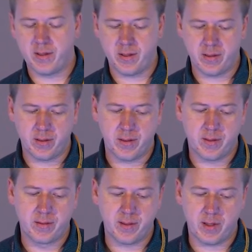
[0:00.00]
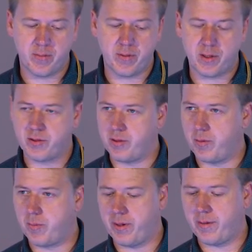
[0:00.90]
their same
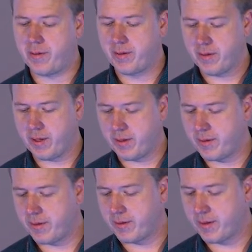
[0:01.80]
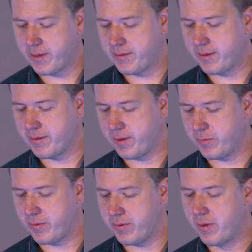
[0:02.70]
functional parent. And in the next
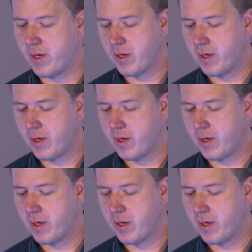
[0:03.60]
example,